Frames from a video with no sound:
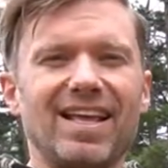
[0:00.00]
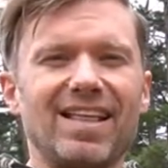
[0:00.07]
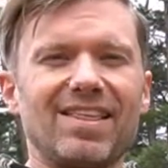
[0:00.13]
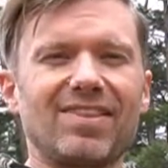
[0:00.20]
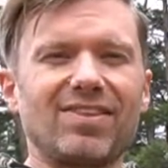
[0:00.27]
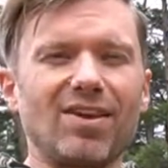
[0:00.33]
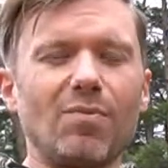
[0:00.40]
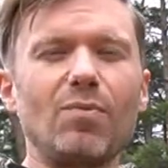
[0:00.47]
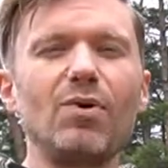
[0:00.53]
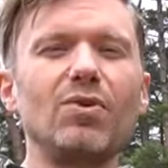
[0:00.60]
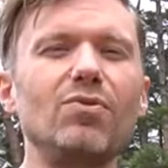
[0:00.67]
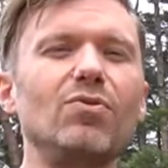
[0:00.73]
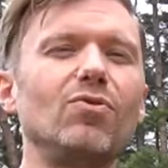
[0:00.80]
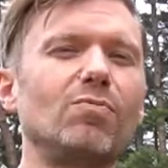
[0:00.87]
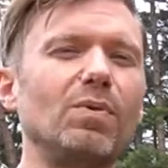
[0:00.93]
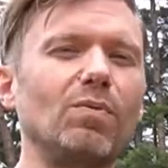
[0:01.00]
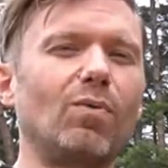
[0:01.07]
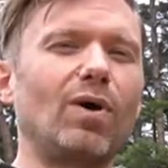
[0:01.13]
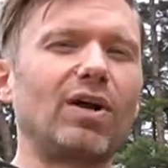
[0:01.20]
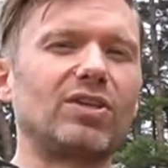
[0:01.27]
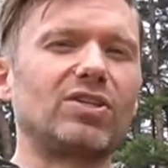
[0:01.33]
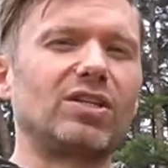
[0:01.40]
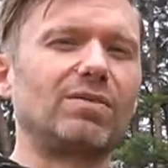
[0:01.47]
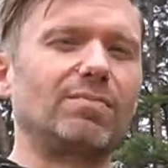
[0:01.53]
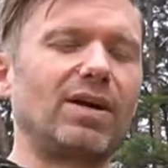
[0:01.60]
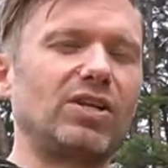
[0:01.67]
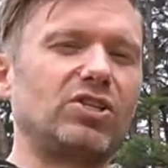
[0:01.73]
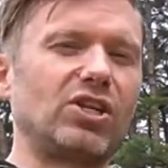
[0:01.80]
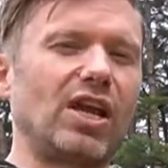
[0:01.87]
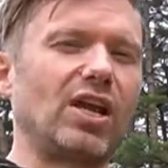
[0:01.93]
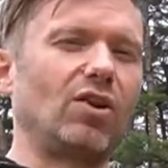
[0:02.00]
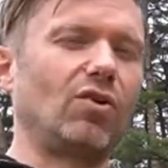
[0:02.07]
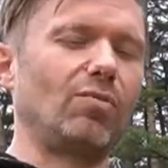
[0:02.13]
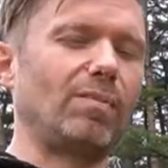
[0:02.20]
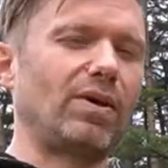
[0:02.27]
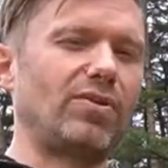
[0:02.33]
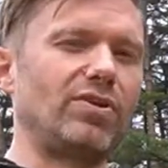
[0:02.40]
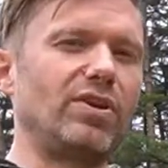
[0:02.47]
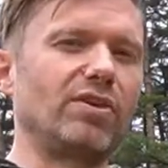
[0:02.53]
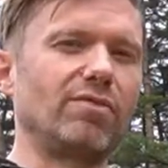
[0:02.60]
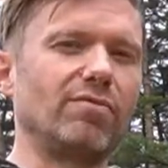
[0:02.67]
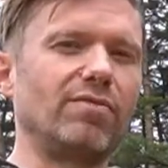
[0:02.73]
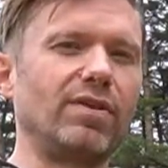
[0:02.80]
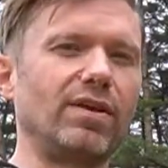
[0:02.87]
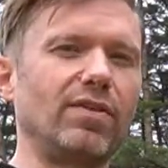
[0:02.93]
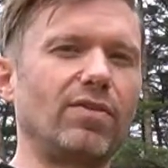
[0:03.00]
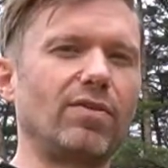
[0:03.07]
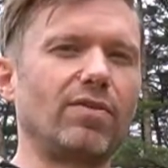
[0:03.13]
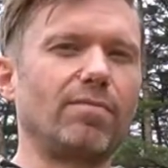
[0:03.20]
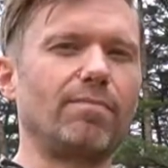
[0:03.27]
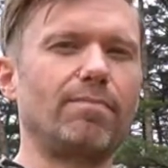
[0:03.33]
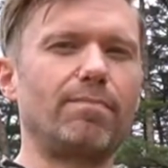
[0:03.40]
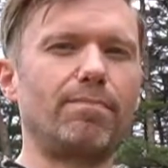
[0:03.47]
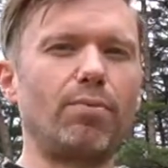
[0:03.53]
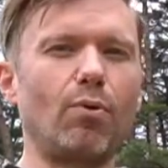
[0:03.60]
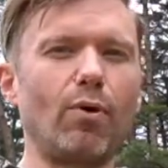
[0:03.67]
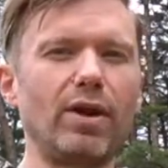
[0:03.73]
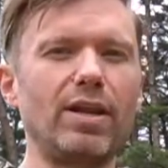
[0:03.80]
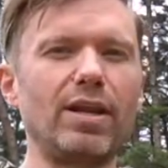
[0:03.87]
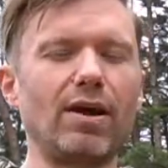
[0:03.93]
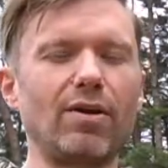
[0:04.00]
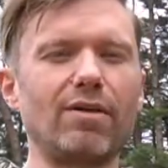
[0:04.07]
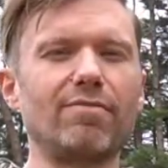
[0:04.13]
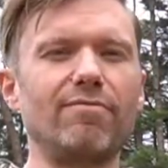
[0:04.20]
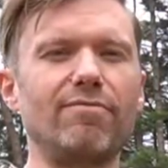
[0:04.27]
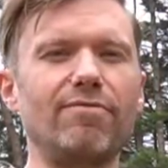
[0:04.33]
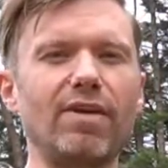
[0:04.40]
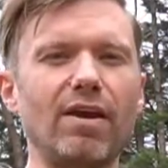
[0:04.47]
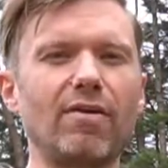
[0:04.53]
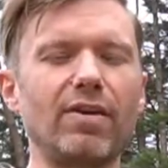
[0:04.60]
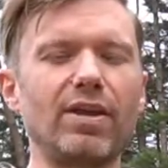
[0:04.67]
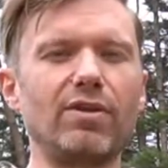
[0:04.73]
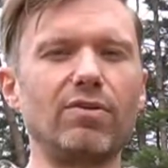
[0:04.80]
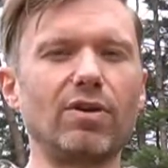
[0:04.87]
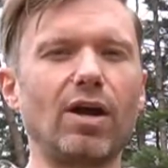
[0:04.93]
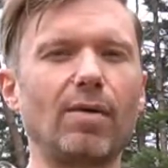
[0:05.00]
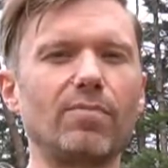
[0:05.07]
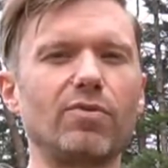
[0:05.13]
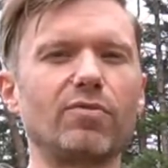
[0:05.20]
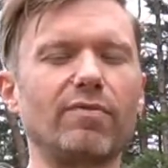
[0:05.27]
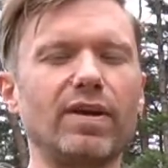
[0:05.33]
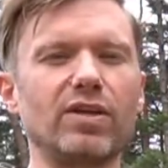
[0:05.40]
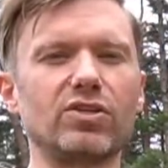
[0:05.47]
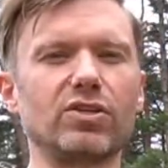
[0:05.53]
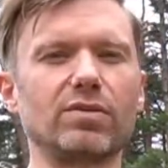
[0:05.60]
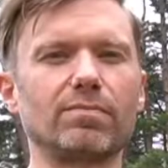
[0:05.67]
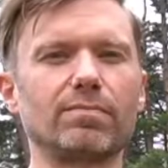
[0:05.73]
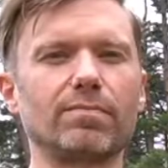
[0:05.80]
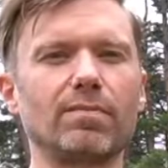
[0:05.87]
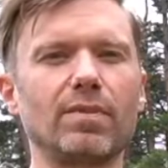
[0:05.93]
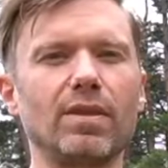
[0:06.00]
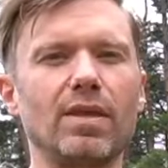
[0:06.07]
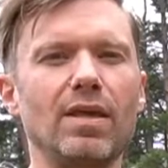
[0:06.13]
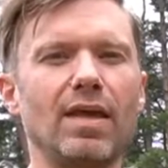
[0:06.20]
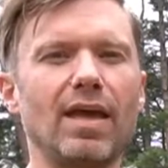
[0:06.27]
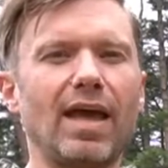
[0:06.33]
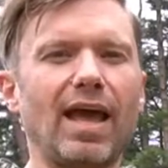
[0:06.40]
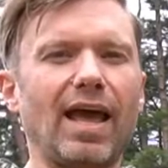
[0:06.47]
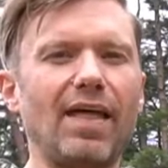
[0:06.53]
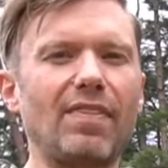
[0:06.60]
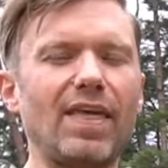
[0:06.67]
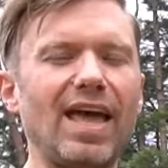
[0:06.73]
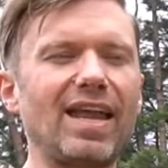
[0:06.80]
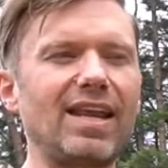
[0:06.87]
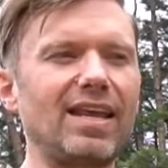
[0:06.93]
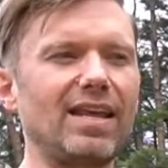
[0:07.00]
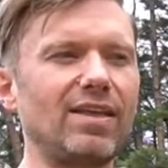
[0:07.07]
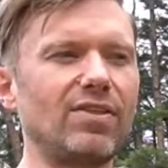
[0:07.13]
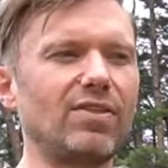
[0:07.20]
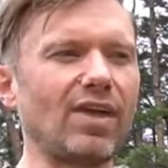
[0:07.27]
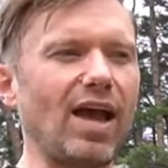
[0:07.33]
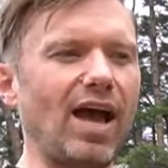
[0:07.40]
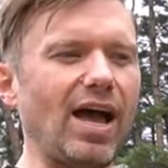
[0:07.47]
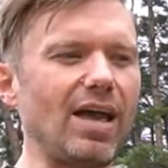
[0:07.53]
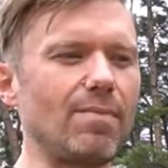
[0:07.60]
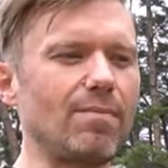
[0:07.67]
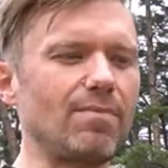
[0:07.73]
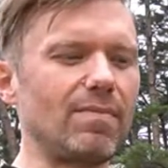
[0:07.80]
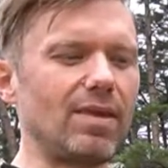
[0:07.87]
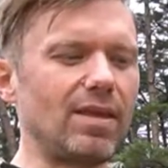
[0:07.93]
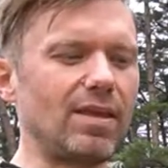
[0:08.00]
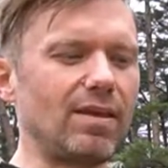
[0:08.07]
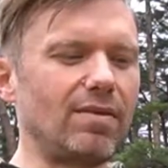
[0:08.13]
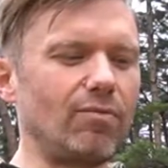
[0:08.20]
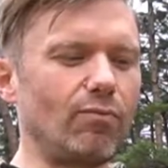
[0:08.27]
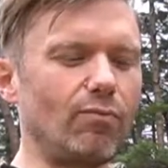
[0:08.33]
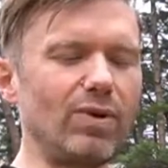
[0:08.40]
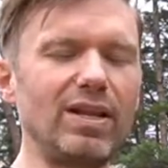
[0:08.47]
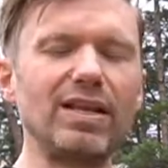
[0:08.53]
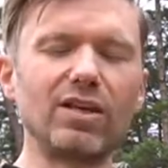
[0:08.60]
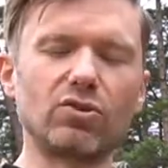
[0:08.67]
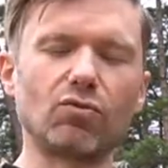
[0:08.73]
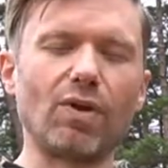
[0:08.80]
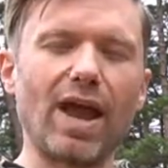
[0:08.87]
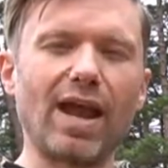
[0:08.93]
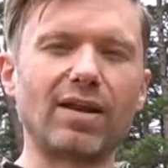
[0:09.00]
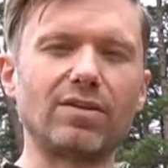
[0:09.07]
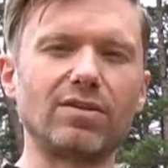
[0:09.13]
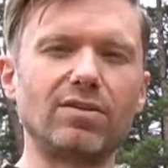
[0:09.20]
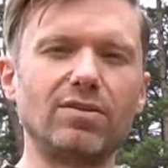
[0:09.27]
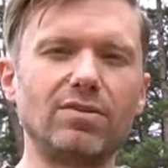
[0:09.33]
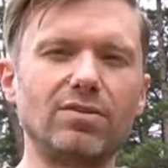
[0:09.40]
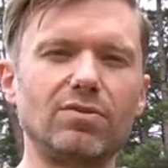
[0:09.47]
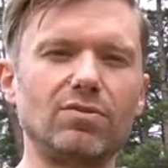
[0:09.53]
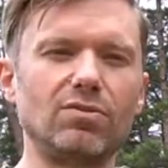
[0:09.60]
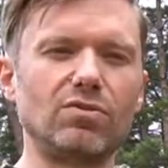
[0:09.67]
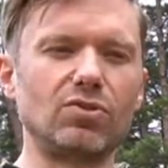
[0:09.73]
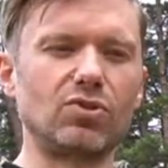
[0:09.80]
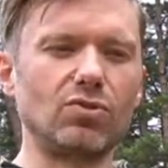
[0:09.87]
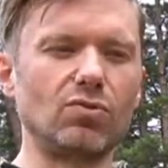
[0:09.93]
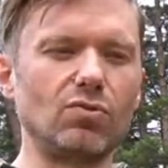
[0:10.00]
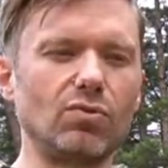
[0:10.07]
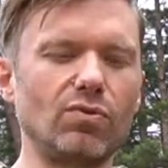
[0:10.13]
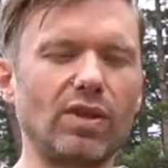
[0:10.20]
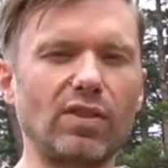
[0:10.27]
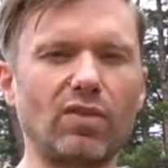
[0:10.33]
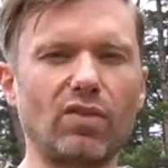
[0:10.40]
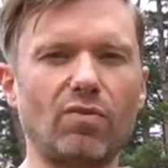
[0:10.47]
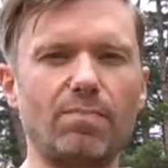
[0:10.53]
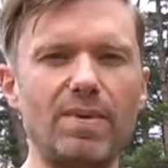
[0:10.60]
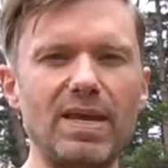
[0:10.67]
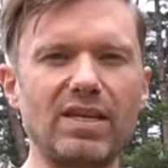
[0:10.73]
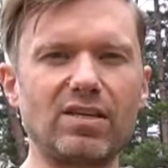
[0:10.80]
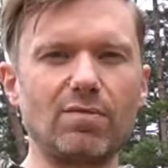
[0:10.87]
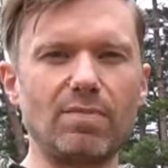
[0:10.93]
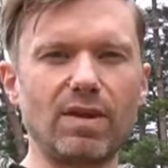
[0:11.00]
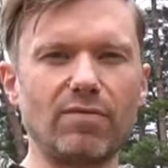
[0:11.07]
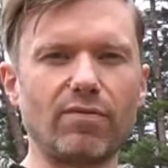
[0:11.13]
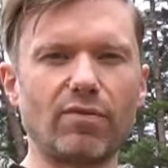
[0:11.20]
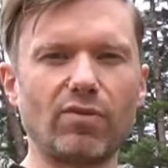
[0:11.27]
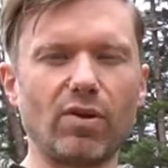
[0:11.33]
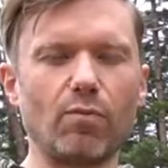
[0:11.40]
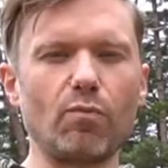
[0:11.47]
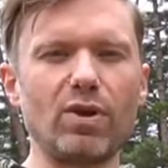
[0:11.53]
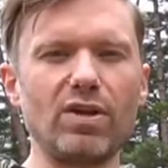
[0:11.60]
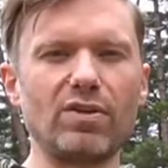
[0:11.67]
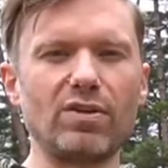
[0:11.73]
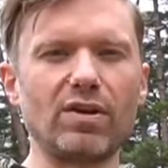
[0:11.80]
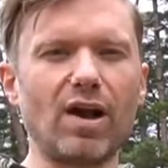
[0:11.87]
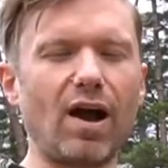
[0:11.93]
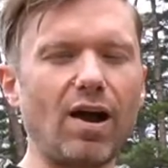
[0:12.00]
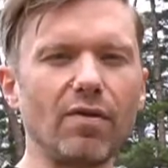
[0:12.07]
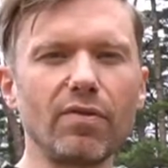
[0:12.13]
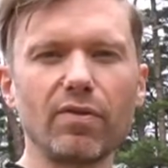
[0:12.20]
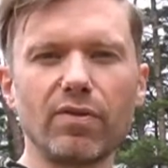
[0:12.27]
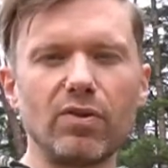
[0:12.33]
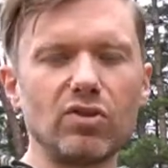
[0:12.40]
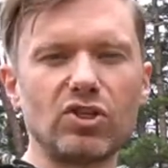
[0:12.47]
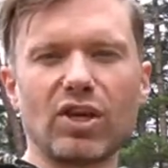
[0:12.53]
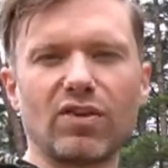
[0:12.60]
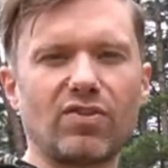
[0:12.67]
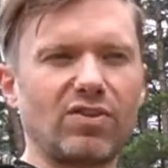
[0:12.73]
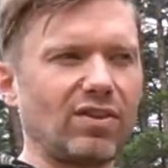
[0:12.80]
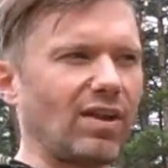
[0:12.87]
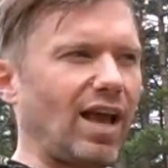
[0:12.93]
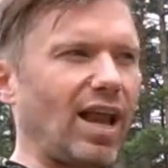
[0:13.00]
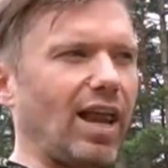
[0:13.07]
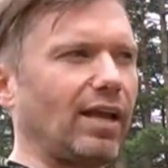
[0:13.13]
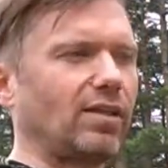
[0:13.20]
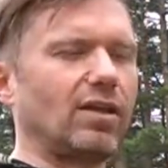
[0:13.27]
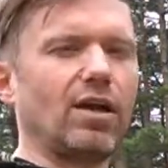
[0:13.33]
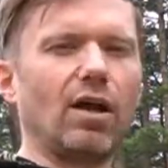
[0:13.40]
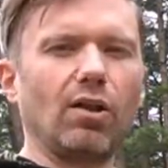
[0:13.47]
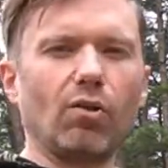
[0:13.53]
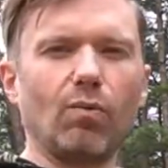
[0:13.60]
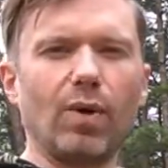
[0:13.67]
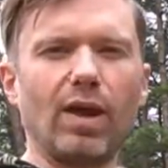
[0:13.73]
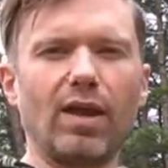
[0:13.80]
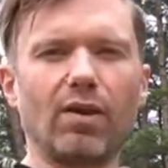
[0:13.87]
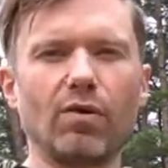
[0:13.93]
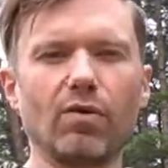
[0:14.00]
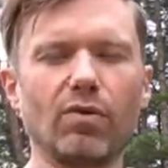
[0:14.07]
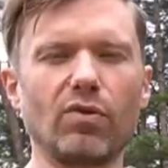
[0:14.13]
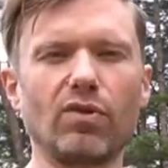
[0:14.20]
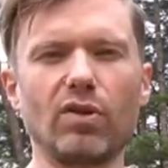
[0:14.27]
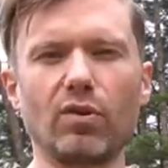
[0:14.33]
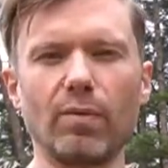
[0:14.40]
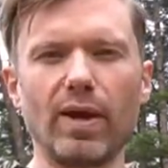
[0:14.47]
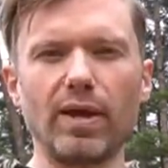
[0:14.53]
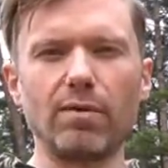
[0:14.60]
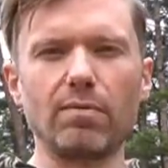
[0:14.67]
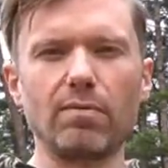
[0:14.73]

someone who's been watching my channel and my sneaker vids pointed out a very good observation, and that is I'm really attracted to shoes that speak to me for some reason other than just I like the colorway or the silhouette.